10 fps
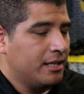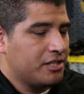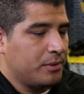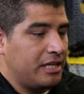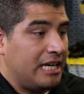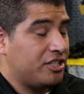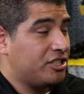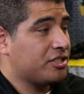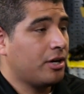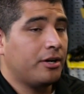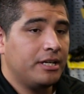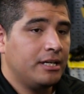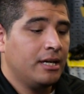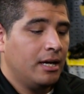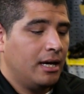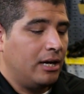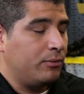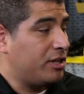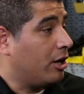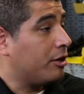This really actually started
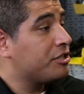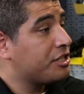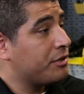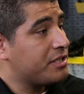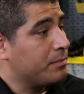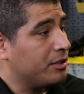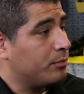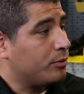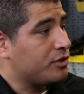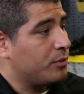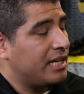with the RG series of motherboards,